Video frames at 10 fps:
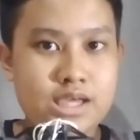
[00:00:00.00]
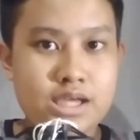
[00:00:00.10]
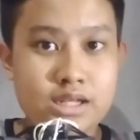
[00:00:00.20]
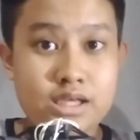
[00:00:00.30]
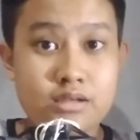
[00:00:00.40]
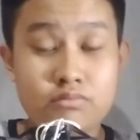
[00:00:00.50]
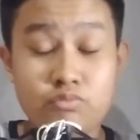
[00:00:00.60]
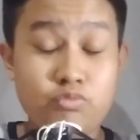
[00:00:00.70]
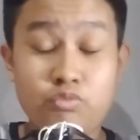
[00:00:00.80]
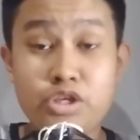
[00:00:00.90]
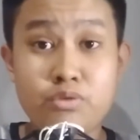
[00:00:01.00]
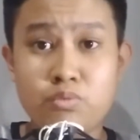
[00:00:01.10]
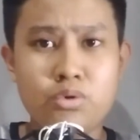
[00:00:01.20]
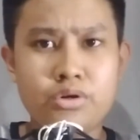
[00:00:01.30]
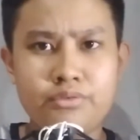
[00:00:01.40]
day, and we
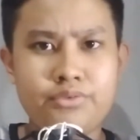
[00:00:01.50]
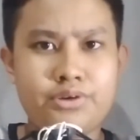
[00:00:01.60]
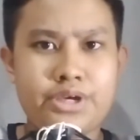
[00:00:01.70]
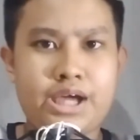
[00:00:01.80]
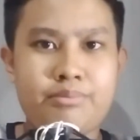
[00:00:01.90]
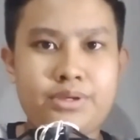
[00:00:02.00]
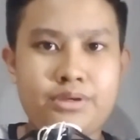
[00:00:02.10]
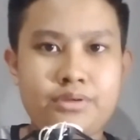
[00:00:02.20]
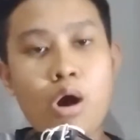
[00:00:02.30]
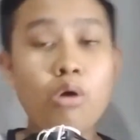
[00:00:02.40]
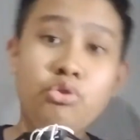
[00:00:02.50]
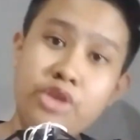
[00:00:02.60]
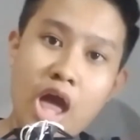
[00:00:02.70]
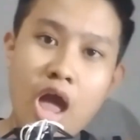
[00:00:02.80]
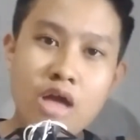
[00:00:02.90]
were very happy. Oh,
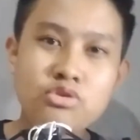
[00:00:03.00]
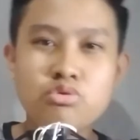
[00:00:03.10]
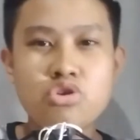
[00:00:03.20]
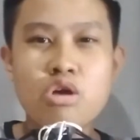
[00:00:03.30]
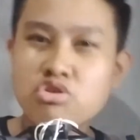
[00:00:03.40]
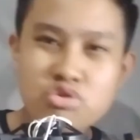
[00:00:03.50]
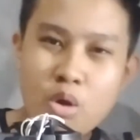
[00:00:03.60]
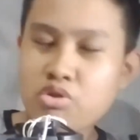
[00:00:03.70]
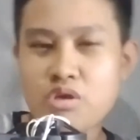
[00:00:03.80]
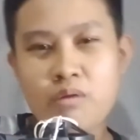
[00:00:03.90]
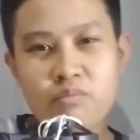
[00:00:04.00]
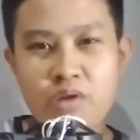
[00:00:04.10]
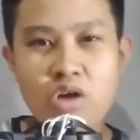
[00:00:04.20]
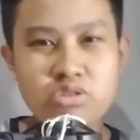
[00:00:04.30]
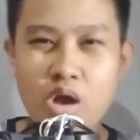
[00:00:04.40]
Dan, you just showed some
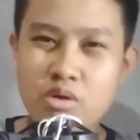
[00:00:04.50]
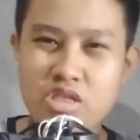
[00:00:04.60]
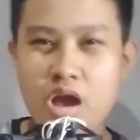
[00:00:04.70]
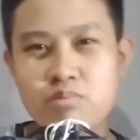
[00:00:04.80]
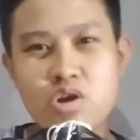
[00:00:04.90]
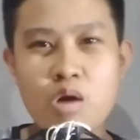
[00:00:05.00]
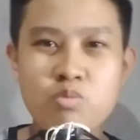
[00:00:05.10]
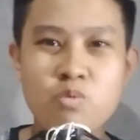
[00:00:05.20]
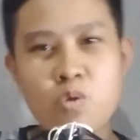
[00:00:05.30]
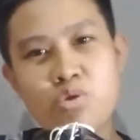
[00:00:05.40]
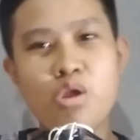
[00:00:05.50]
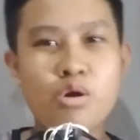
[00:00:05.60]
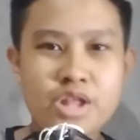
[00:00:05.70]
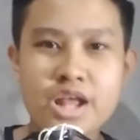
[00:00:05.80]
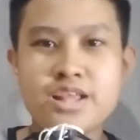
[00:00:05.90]
photos. How come we would
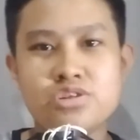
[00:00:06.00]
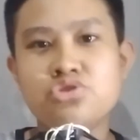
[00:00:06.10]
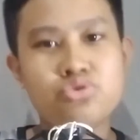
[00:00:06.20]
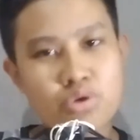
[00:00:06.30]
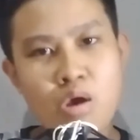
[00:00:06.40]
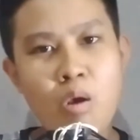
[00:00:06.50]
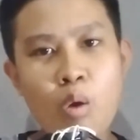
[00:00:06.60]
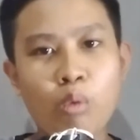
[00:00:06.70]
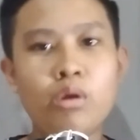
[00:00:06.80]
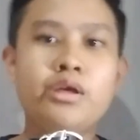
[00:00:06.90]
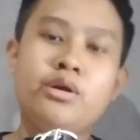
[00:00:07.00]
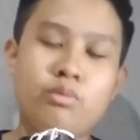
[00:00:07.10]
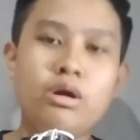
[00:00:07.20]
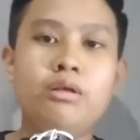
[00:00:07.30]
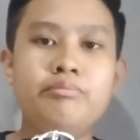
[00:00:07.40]
know that it's true?
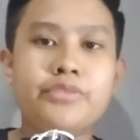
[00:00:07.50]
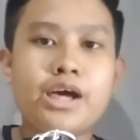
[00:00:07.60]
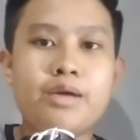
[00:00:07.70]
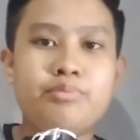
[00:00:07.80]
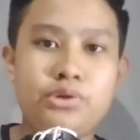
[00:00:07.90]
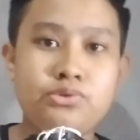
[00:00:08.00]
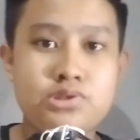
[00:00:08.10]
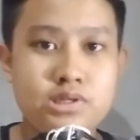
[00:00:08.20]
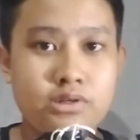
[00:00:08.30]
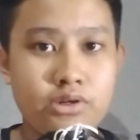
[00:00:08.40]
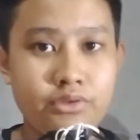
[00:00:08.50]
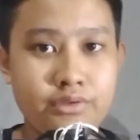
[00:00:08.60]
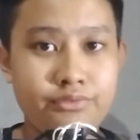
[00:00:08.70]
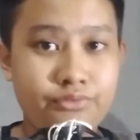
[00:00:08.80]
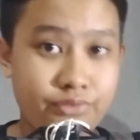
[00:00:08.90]
Well, I posted all
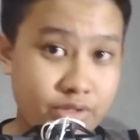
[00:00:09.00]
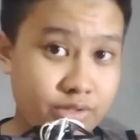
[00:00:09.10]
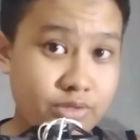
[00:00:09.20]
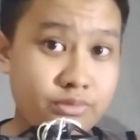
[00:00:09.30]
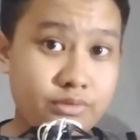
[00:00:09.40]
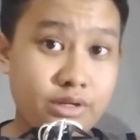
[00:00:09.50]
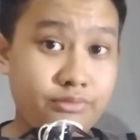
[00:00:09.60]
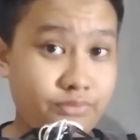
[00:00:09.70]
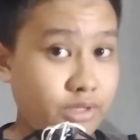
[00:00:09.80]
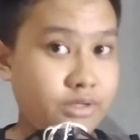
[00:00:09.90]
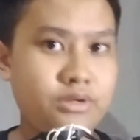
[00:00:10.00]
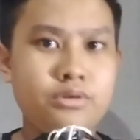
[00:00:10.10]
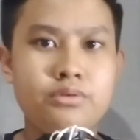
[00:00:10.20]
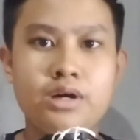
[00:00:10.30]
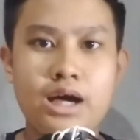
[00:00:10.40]
the
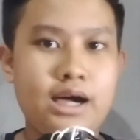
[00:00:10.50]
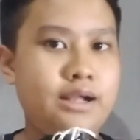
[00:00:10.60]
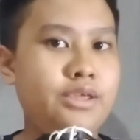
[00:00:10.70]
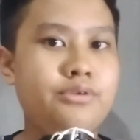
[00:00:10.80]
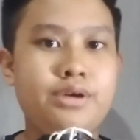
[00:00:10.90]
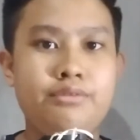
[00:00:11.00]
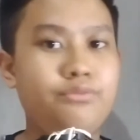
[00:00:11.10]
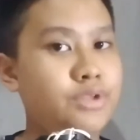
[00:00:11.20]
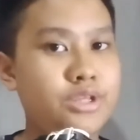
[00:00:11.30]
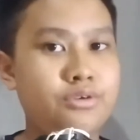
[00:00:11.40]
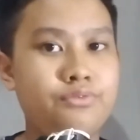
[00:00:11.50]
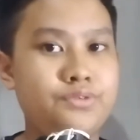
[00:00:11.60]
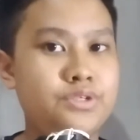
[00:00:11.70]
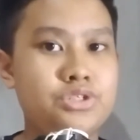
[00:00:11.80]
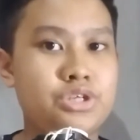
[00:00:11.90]
photo, audio, and video
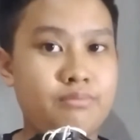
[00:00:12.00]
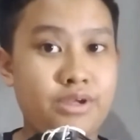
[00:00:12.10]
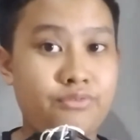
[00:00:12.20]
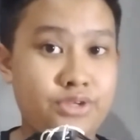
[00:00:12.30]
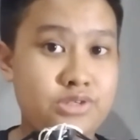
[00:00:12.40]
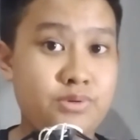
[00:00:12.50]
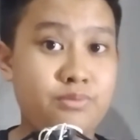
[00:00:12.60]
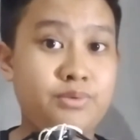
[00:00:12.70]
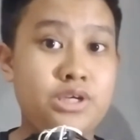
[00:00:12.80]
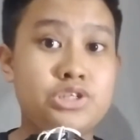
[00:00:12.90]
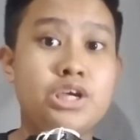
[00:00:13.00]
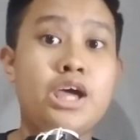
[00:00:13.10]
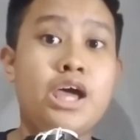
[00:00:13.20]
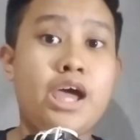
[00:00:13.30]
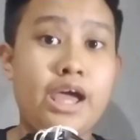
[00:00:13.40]
footage on my Facebook page,
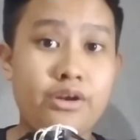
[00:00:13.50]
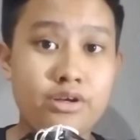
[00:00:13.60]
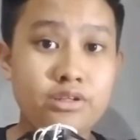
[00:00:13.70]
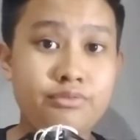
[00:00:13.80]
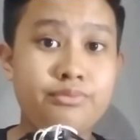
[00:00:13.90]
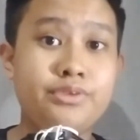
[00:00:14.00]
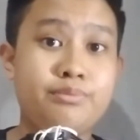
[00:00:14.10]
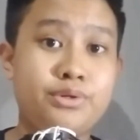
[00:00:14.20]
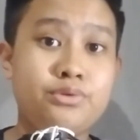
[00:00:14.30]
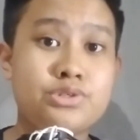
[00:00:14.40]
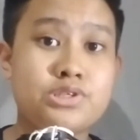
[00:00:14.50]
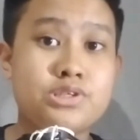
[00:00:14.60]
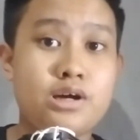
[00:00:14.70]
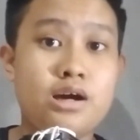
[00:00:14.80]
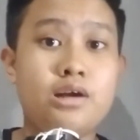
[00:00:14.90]
and all of the posts
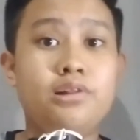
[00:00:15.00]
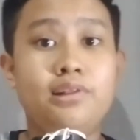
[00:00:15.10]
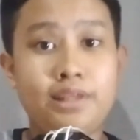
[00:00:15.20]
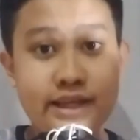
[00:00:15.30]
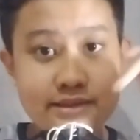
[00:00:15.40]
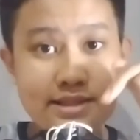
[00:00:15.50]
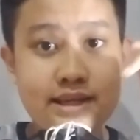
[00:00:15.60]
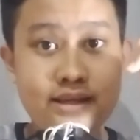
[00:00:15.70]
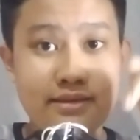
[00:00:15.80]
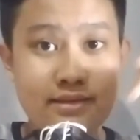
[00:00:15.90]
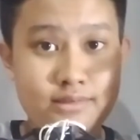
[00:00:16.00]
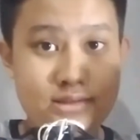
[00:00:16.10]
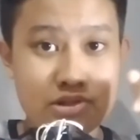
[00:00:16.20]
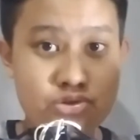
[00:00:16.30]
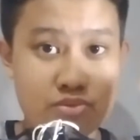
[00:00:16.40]
are linked in the
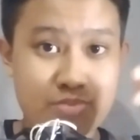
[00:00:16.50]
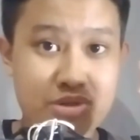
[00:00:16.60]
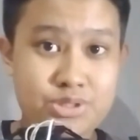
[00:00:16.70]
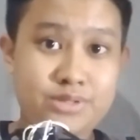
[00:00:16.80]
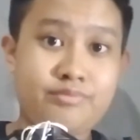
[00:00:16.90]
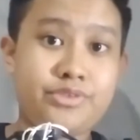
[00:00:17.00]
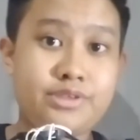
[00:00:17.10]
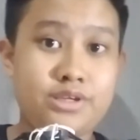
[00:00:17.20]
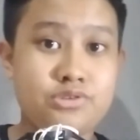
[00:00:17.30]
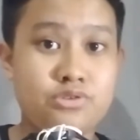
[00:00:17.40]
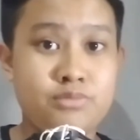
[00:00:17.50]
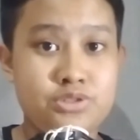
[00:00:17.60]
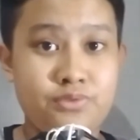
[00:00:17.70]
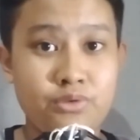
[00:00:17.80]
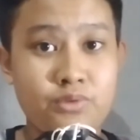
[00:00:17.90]
description. Thank you so
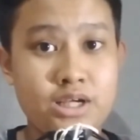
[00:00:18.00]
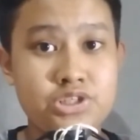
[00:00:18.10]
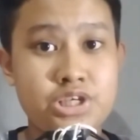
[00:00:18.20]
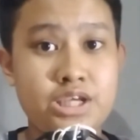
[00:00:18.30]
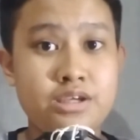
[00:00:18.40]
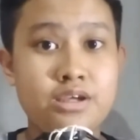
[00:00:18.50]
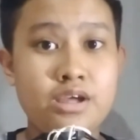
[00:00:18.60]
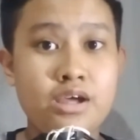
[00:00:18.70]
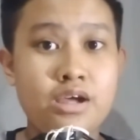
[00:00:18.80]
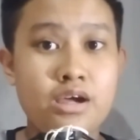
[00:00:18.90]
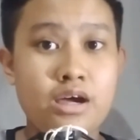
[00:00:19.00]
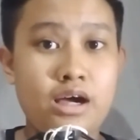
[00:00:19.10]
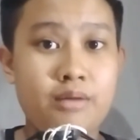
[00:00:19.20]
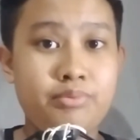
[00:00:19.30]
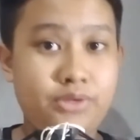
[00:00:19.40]
much for watching.
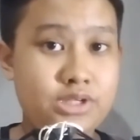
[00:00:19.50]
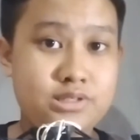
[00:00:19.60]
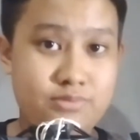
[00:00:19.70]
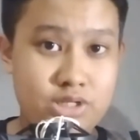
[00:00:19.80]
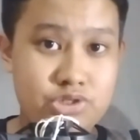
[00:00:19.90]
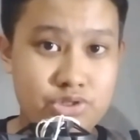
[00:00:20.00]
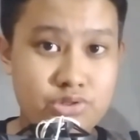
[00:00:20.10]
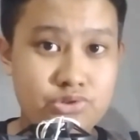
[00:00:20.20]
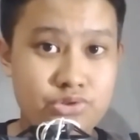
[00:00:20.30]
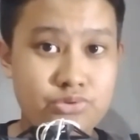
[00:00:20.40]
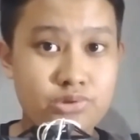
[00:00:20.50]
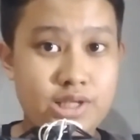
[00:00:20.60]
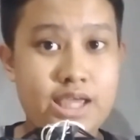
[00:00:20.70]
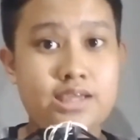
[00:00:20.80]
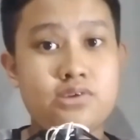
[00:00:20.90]
Please make sure to
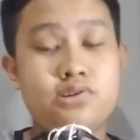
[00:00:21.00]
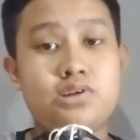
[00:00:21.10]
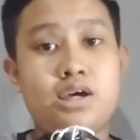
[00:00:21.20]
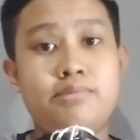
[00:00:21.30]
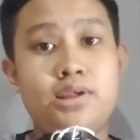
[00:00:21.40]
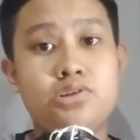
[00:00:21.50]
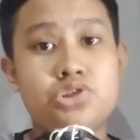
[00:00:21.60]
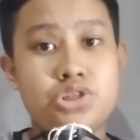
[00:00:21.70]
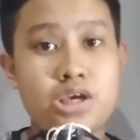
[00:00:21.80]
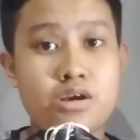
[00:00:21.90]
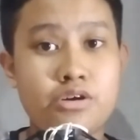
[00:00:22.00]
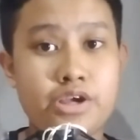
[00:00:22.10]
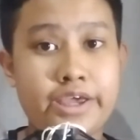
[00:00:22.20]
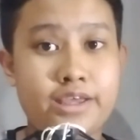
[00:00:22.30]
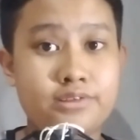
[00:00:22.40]
like, comment, share,
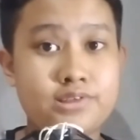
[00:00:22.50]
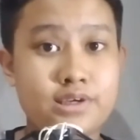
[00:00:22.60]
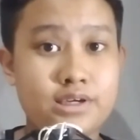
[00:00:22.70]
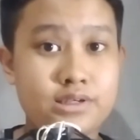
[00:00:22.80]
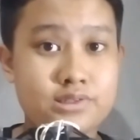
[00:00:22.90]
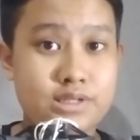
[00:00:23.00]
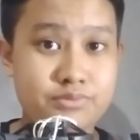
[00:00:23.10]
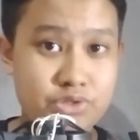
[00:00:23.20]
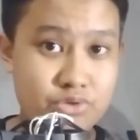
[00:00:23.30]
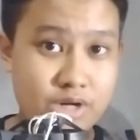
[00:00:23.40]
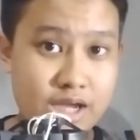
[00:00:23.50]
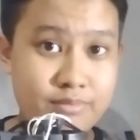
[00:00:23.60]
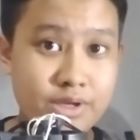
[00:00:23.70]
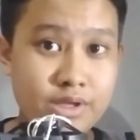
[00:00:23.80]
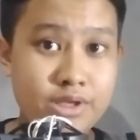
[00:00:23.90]
and subscribe.